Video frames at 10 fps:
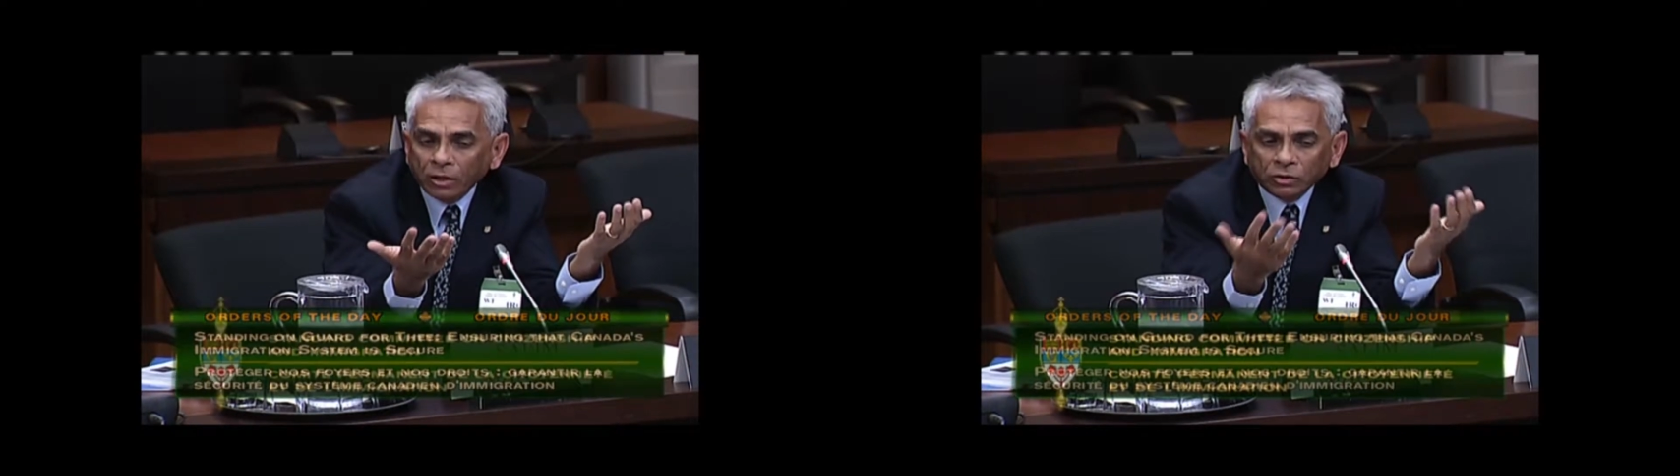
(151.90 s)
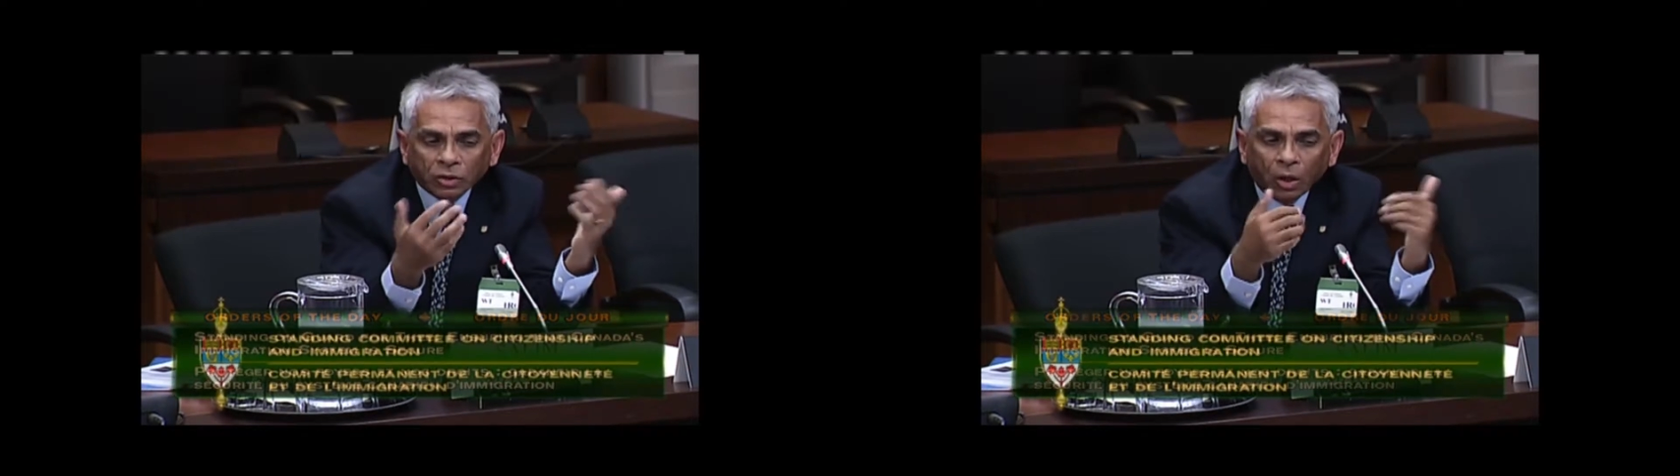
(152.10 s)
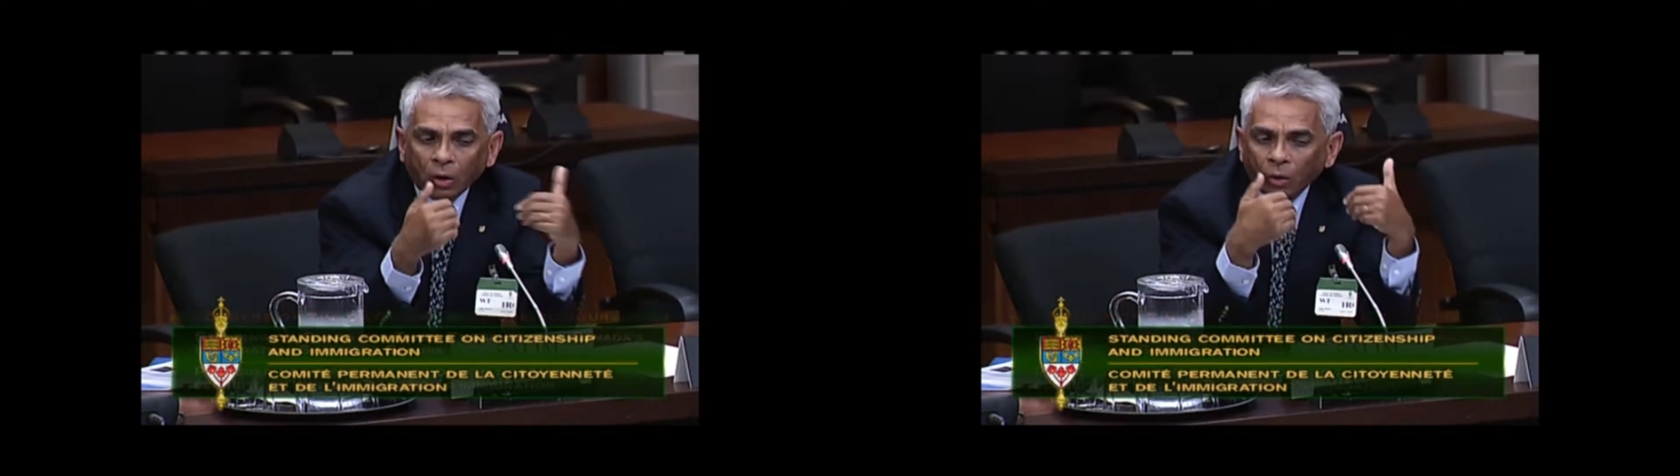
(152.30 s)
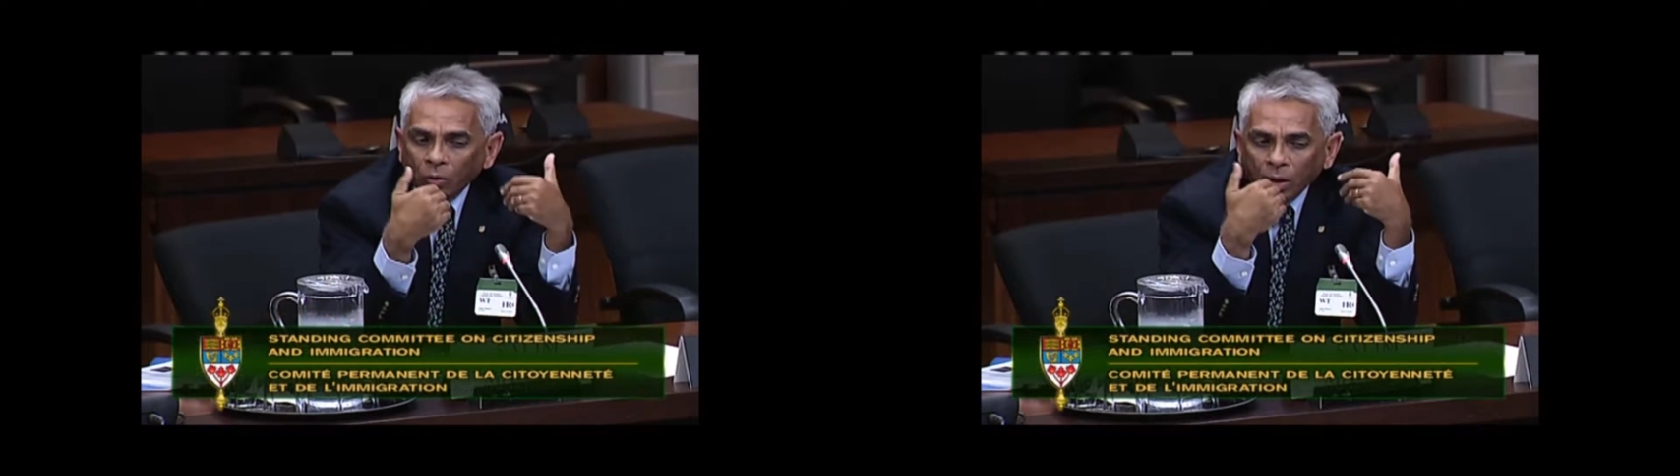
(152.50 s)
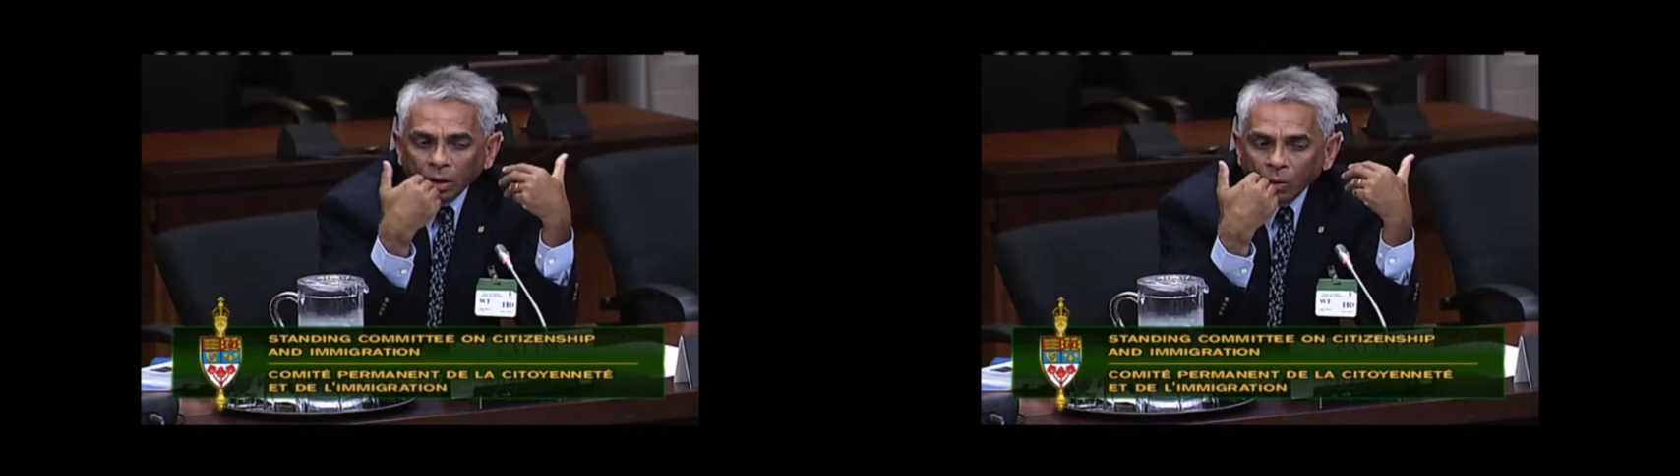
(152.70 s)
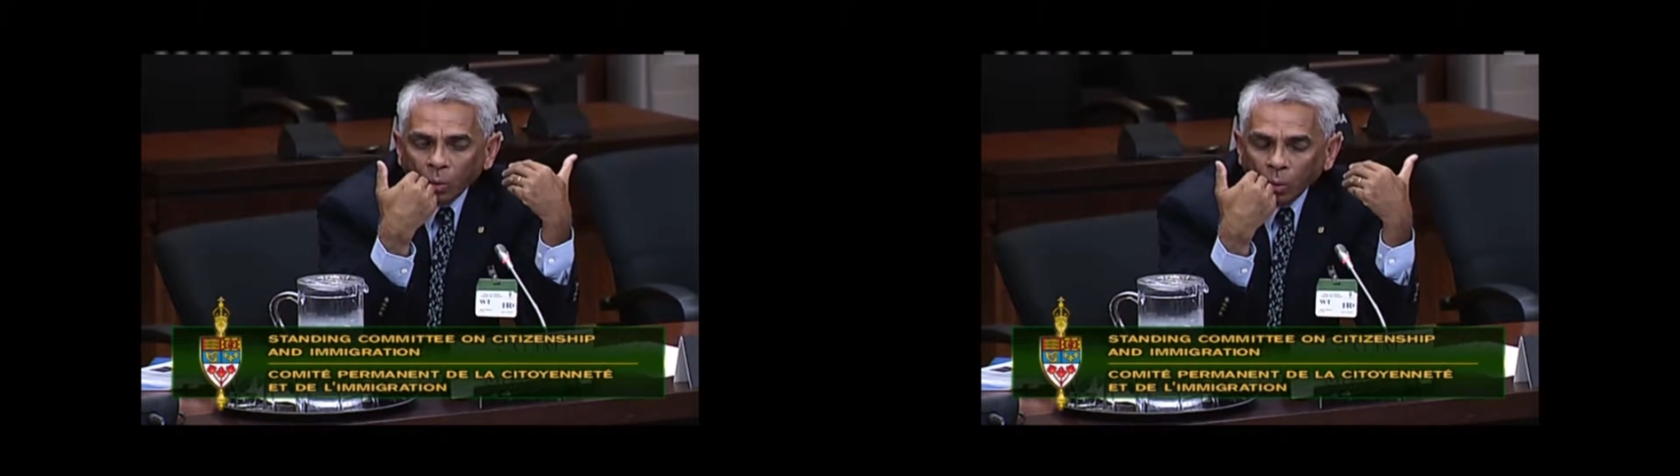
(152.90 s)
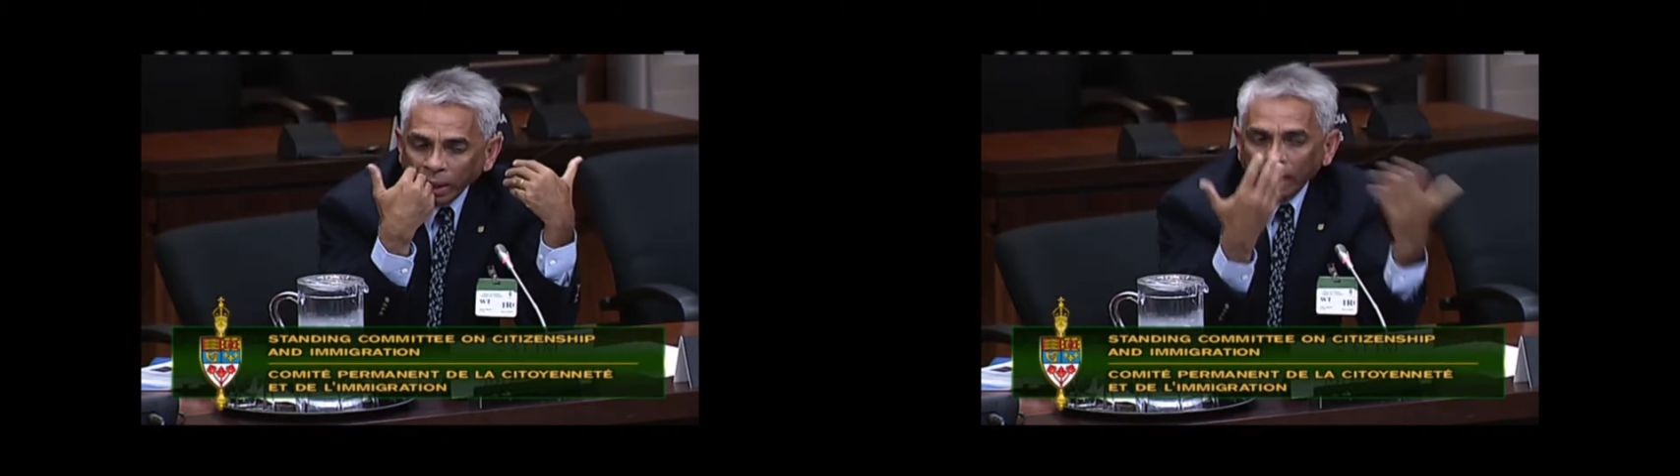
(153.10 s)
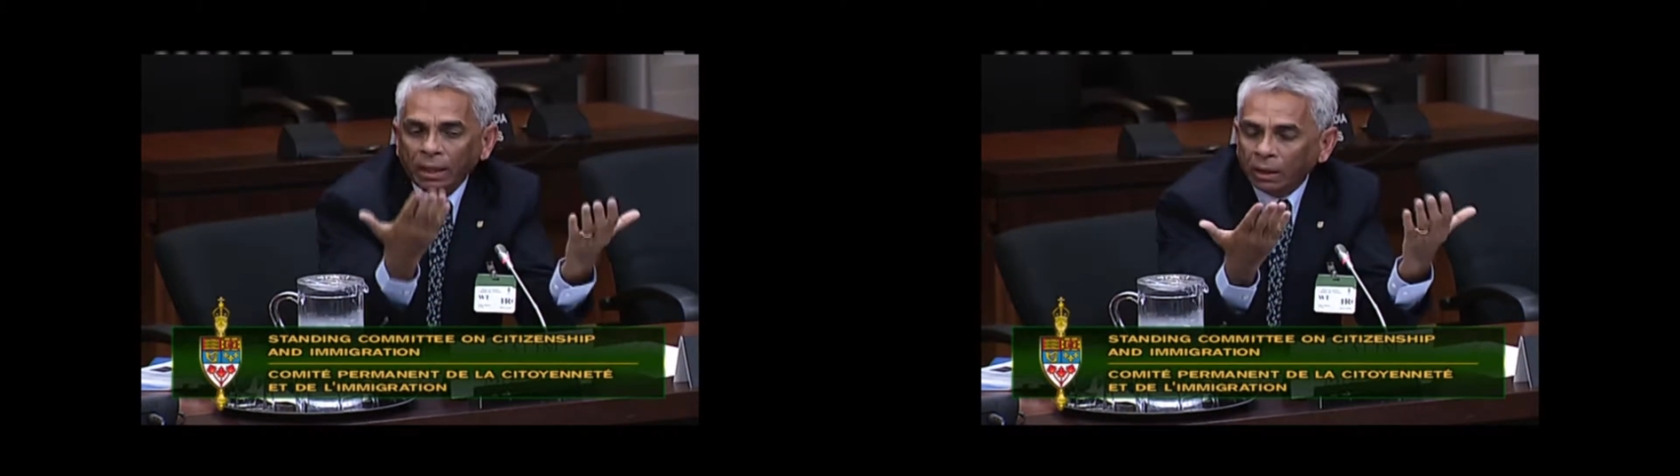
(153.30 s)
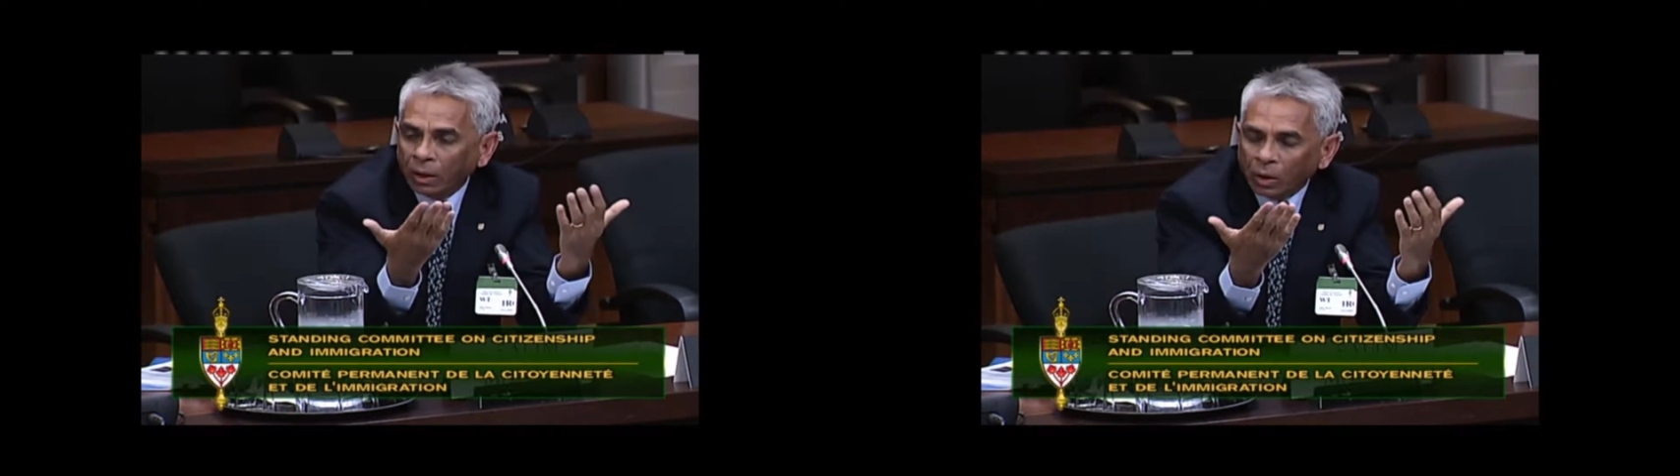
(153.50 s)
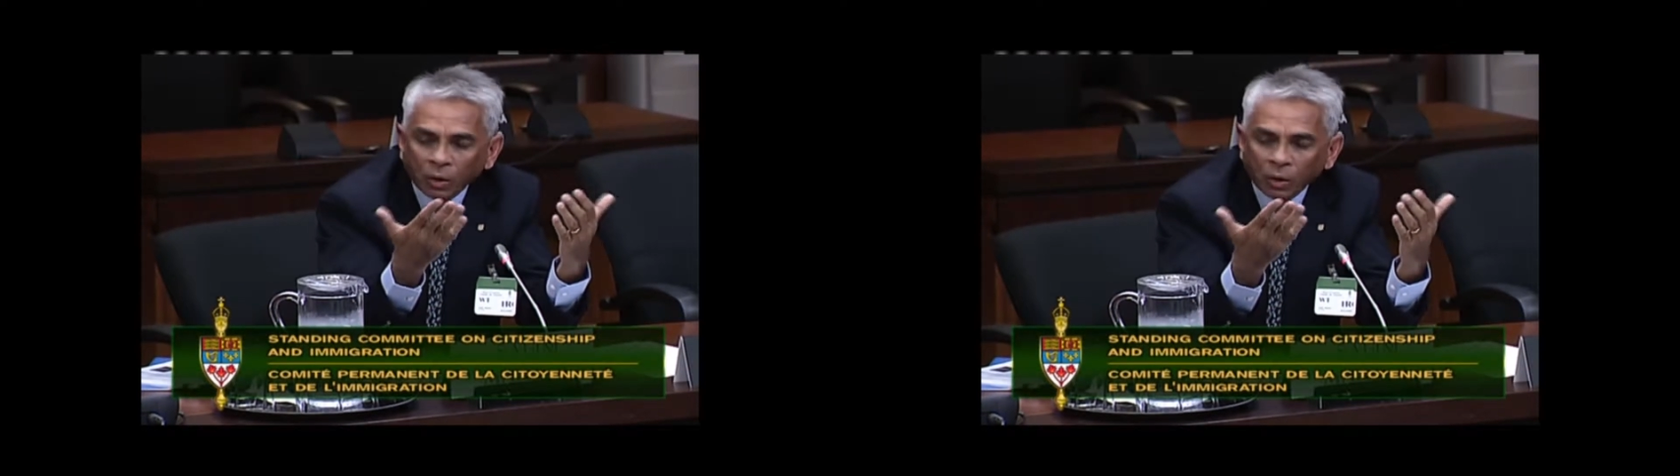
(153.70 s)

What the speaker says: So we